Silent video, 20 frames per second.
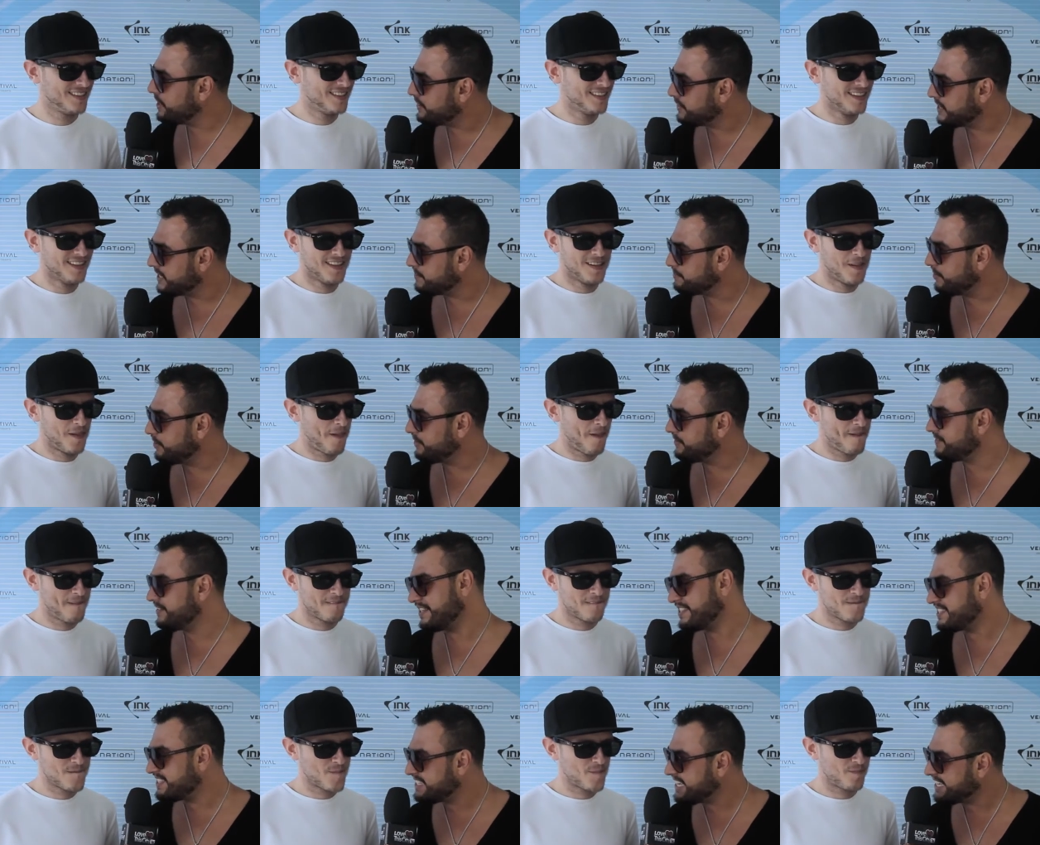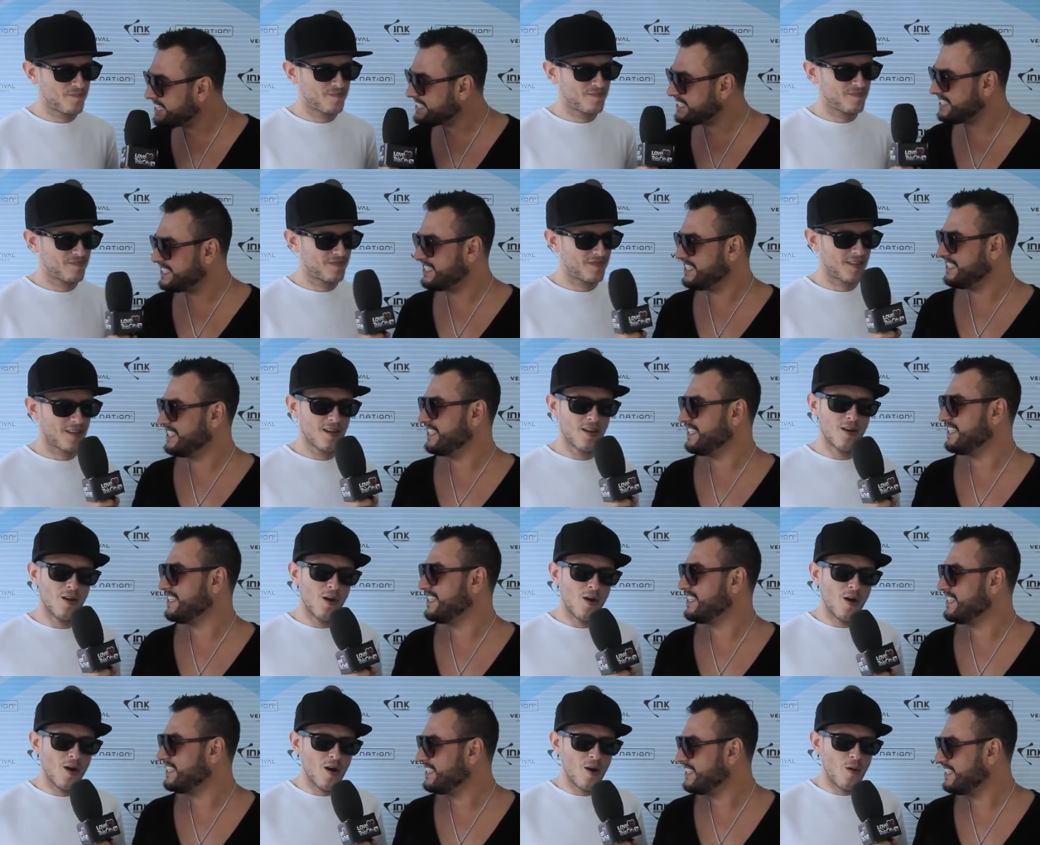Speaker 1: do you think about the Six?
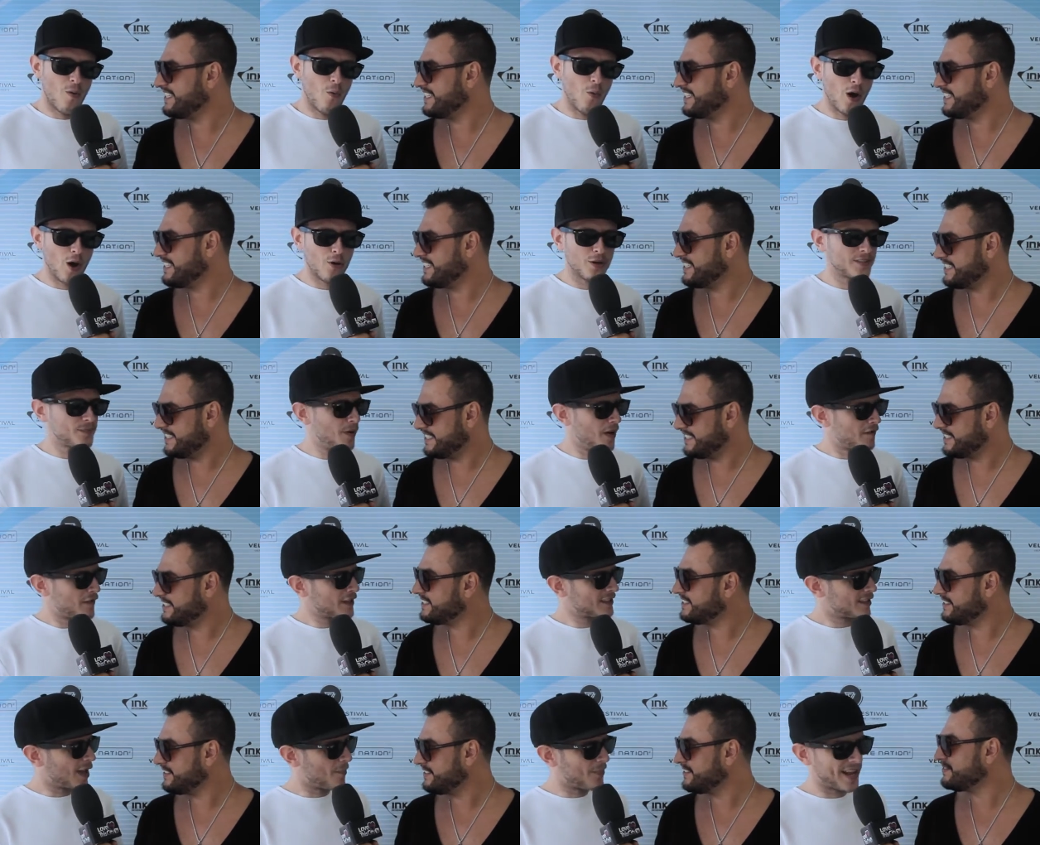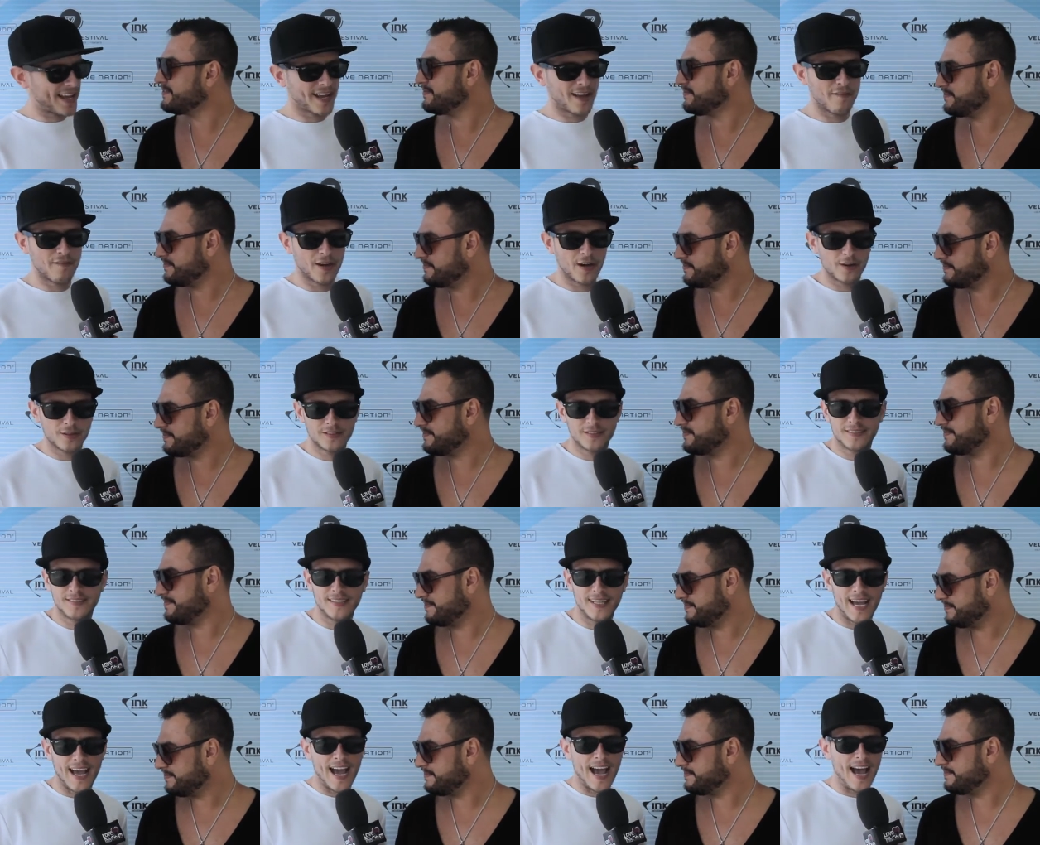
Speaker 2: Well, it's my first time playing at Veld,
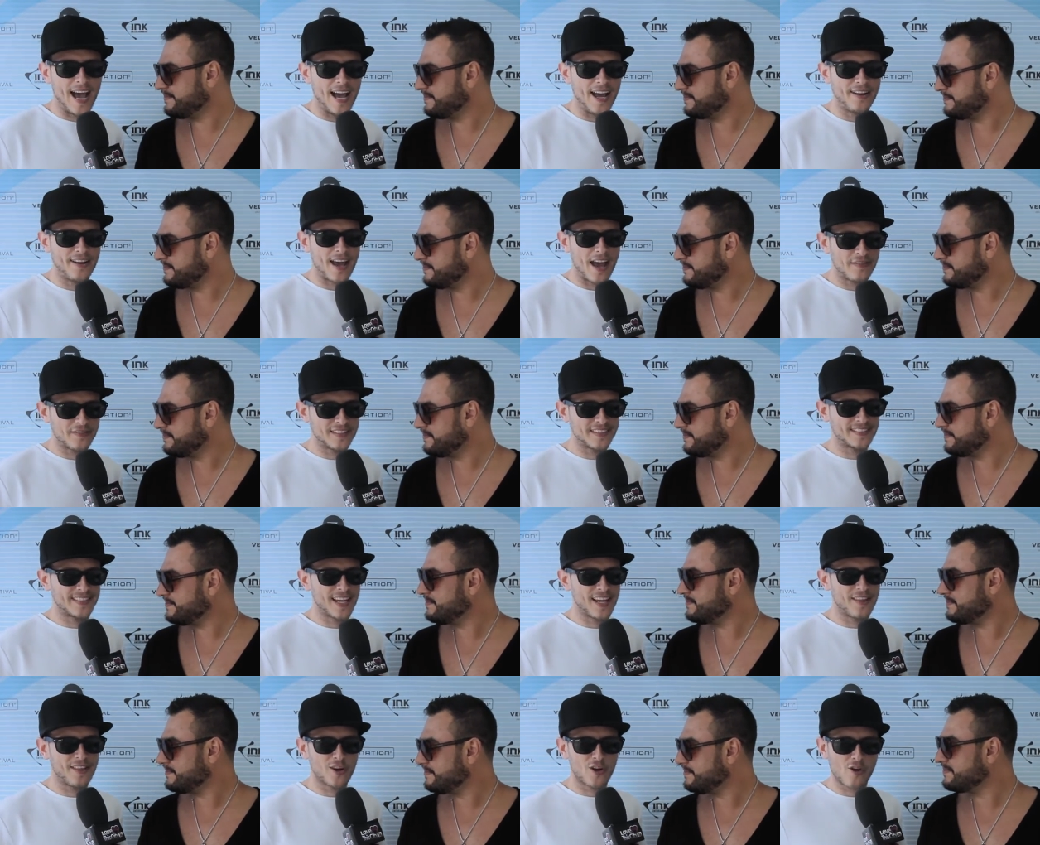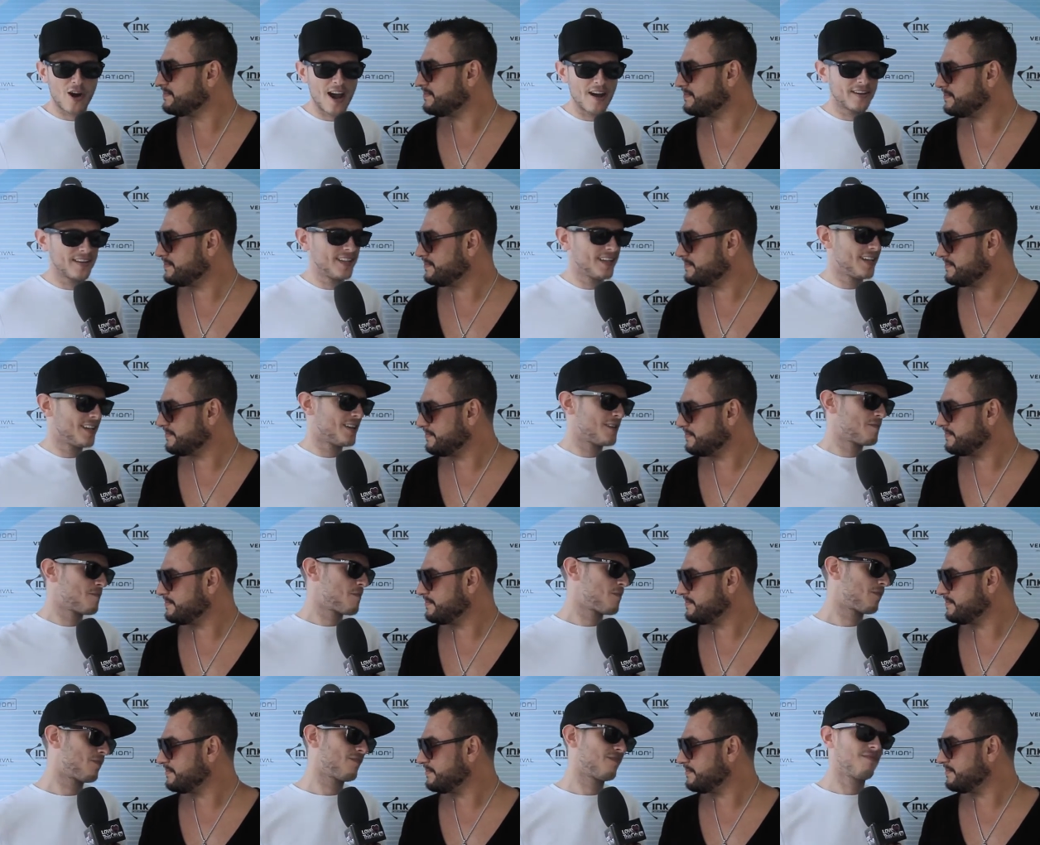and I have to say the crowd here,
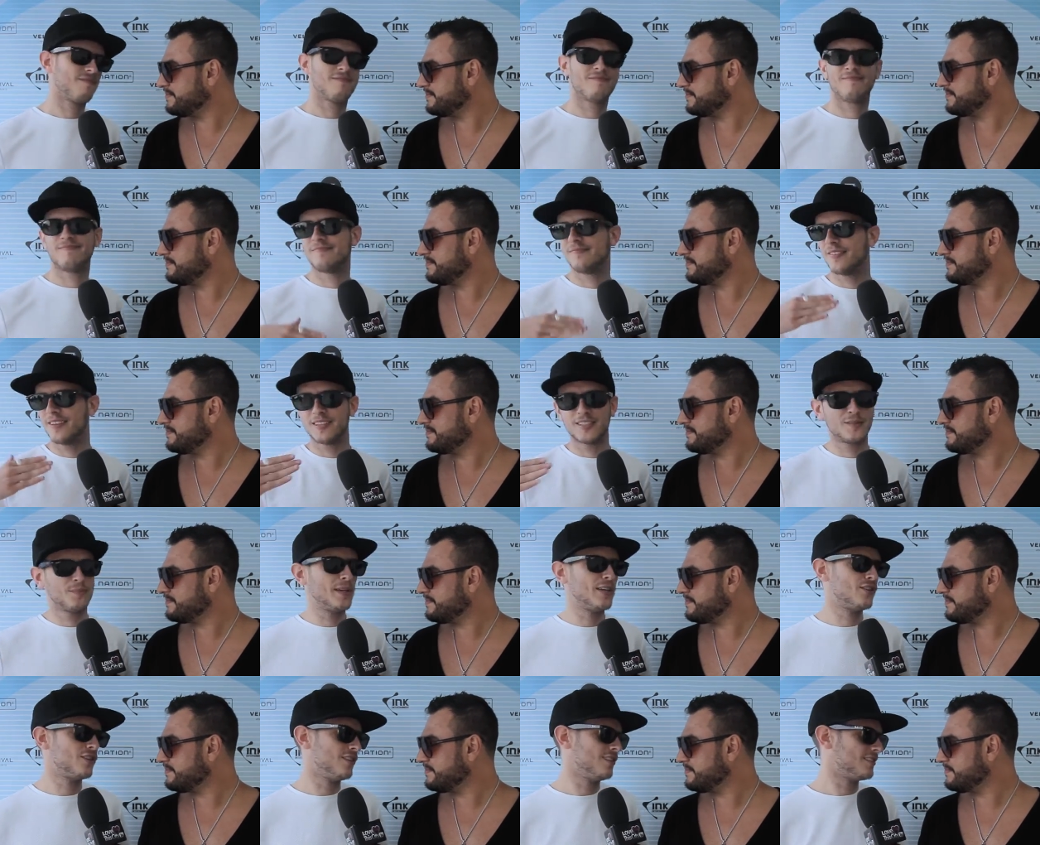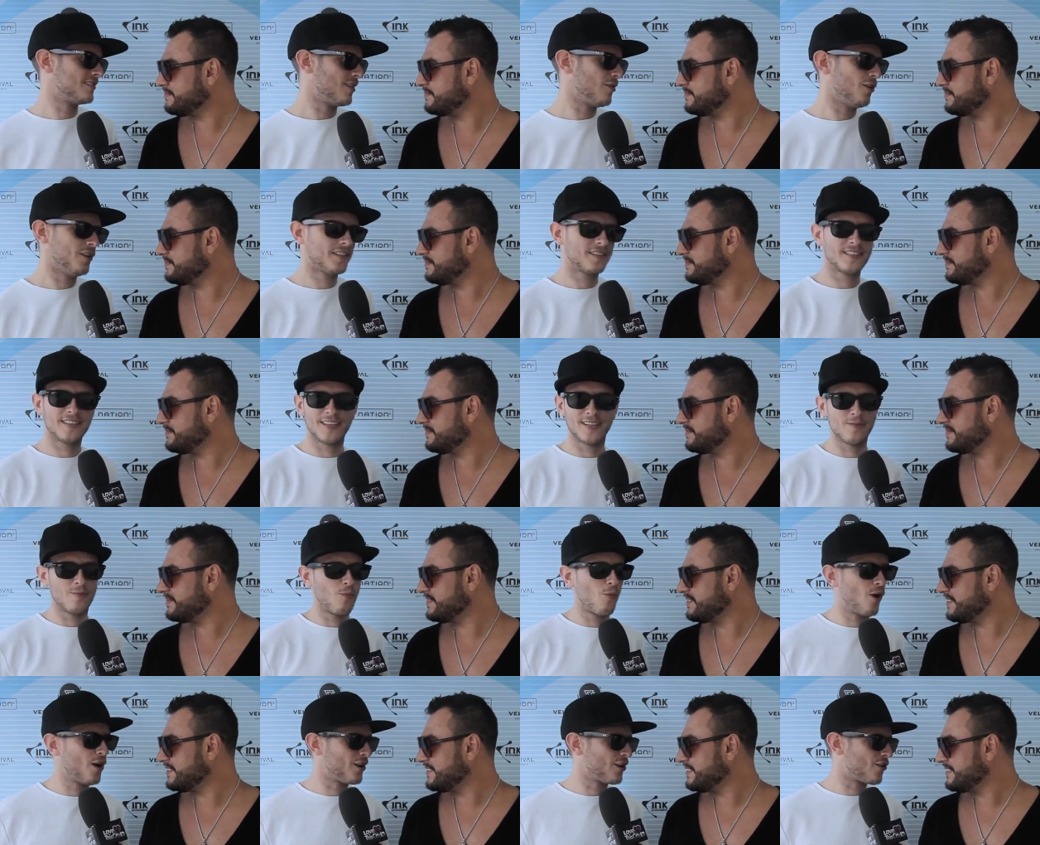speechless. Honestly, what a